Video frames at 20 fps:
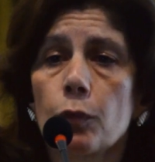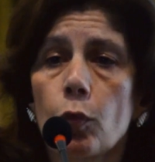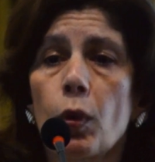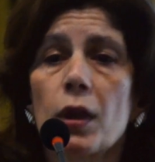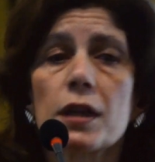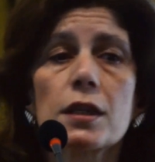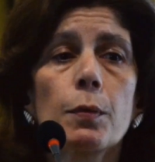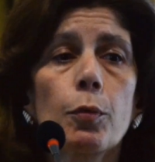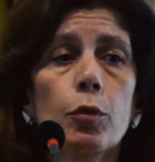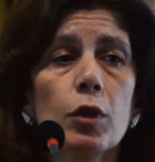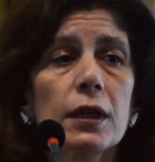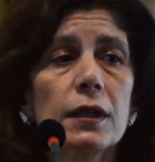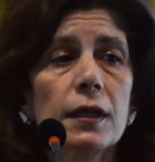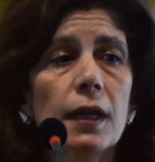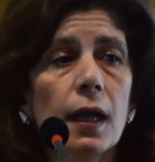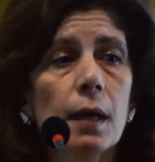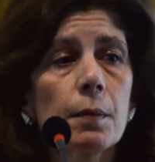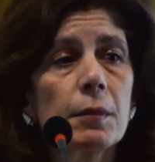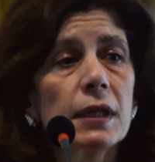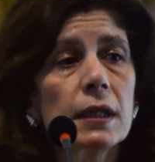once upon a
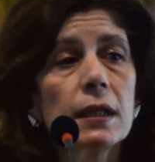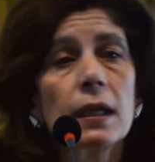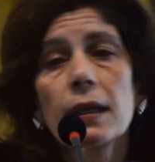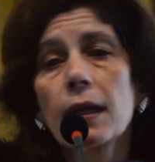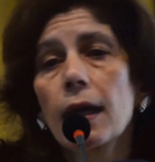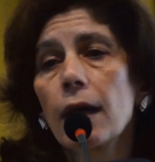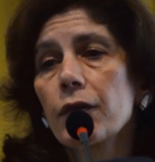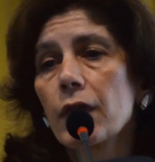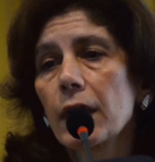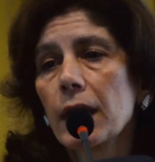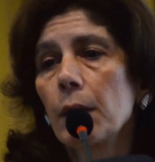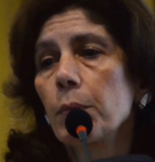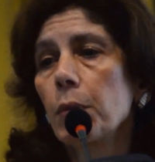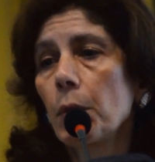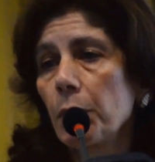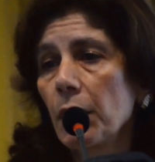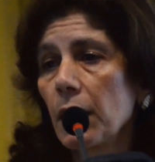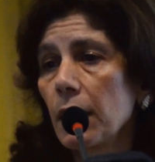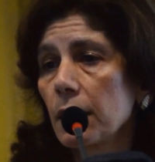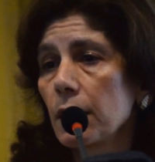time, it didn't have the
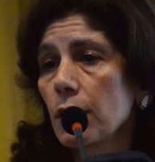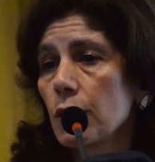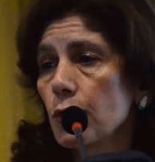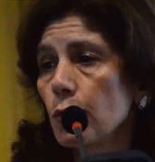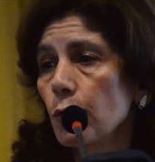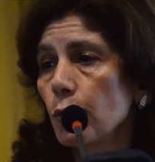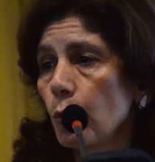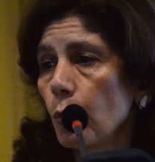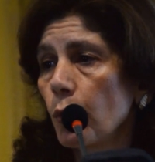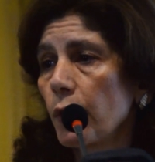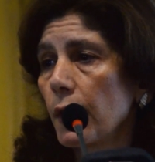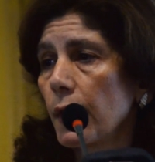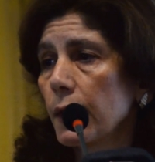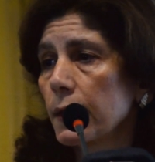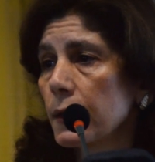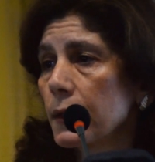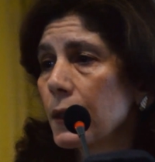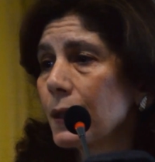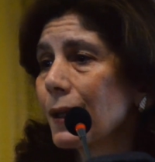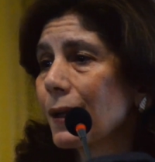capabilities to do
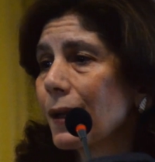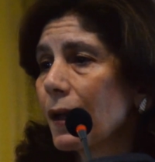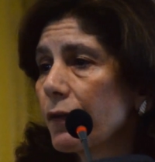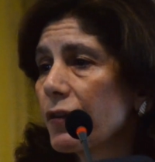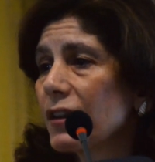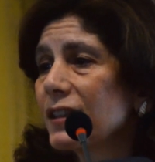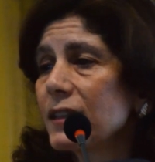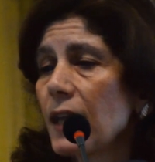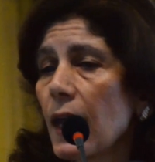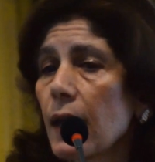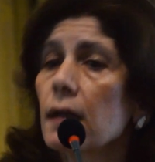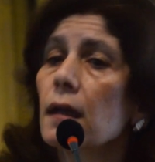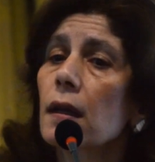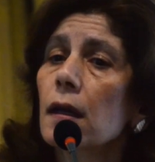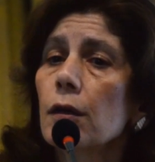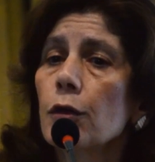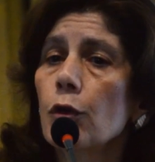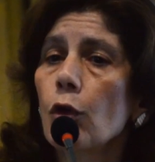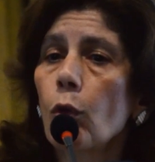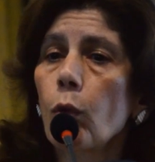that. It didn't have the
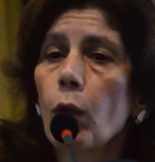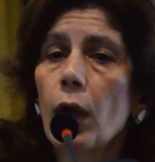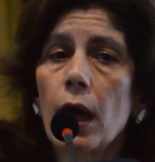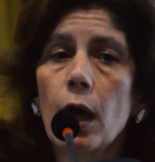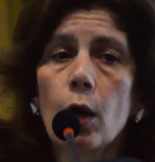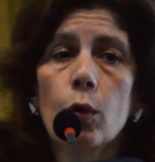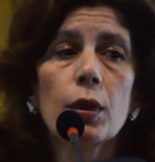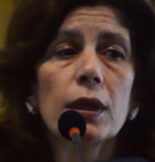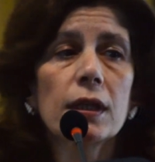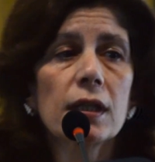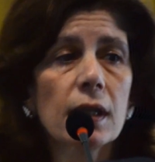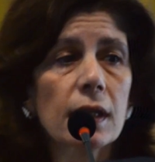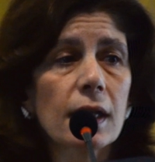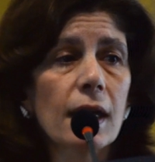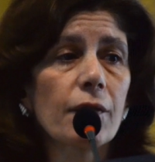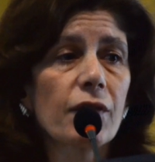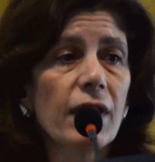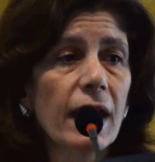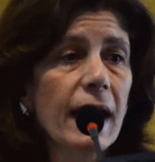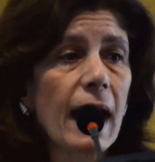technical know-how, it didn't
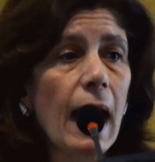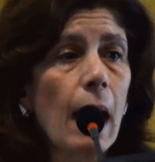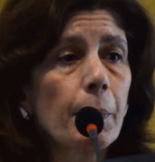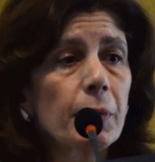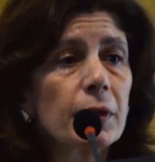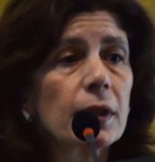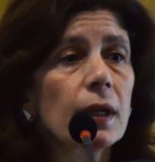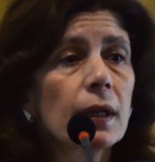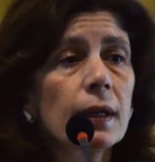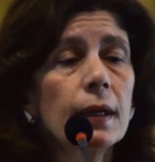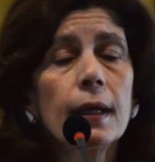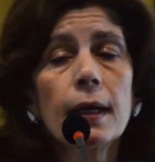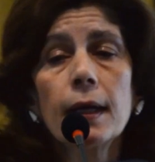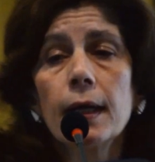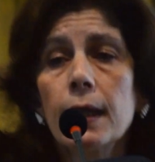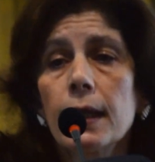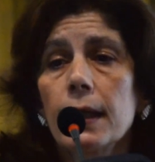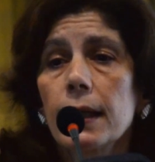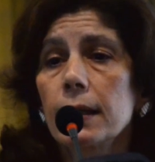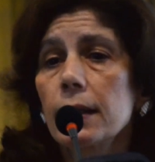have the capital,
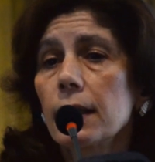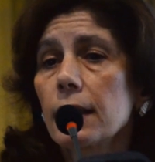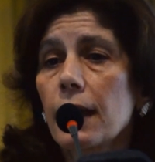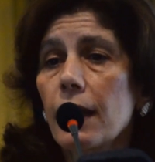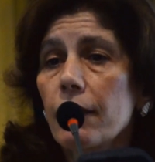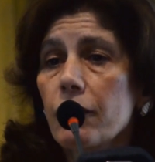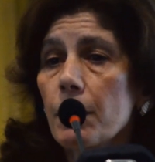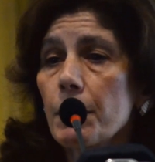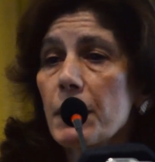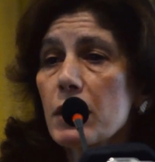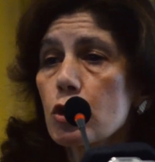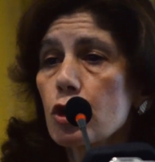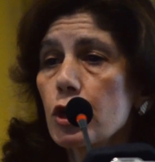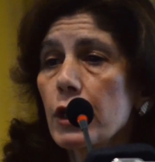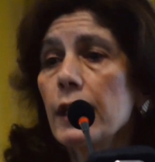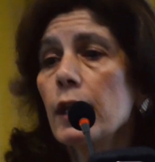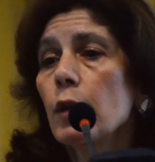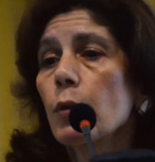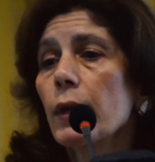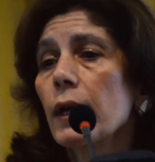it didn't have the
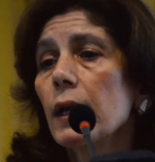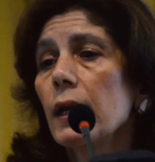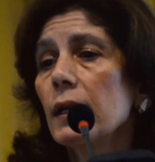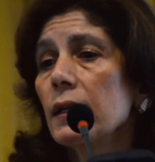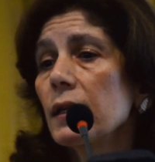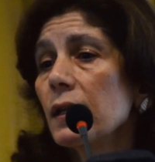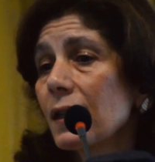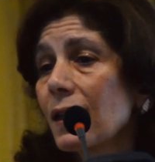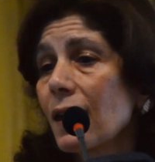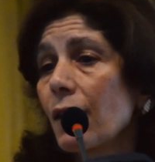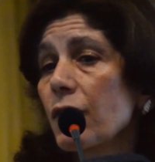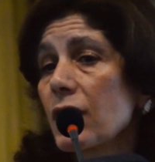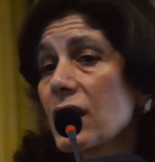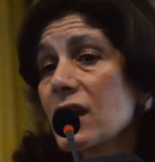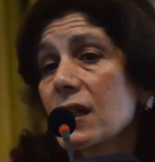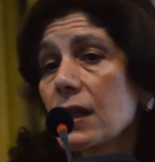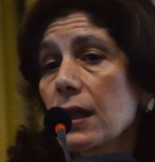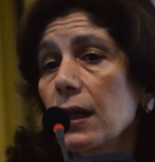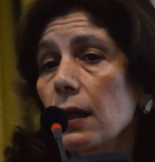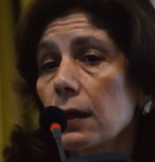machinery, it didn't have the
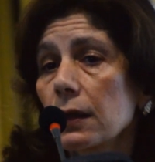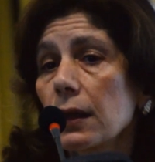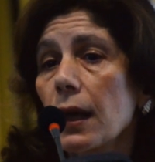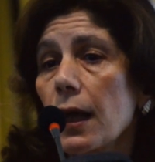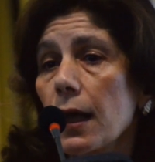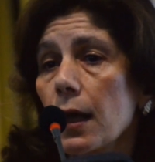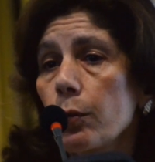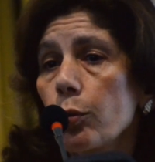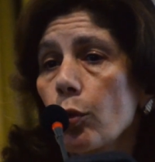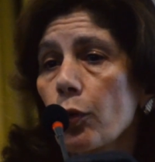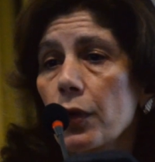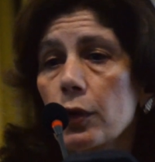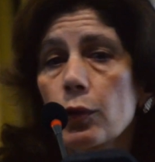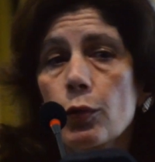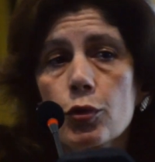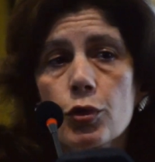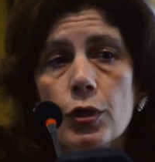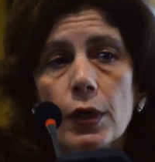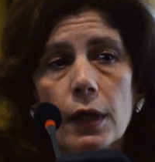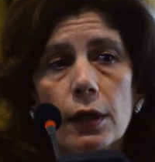skilled labor that
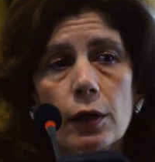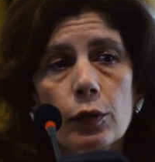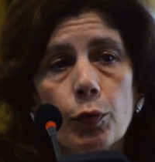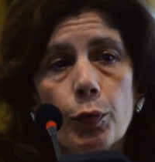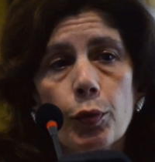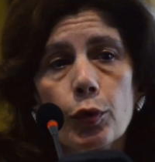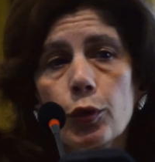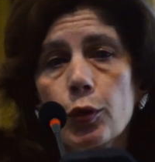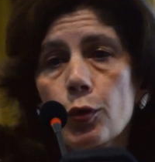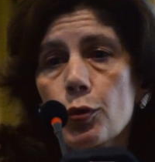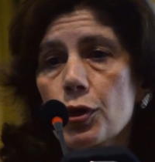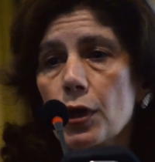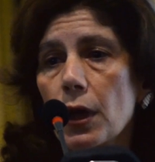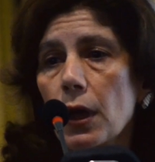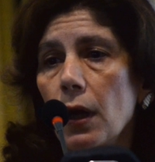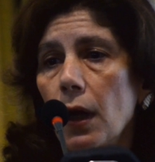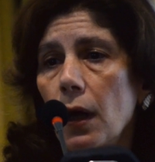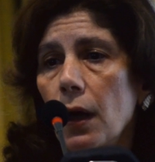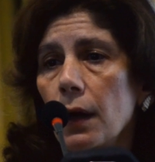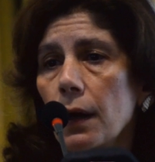was needed to produce
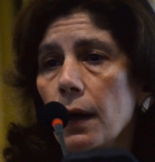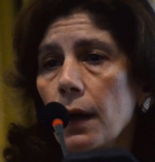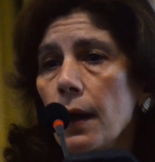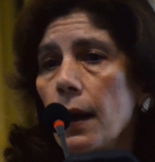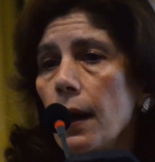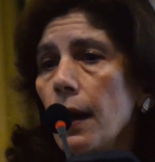a car.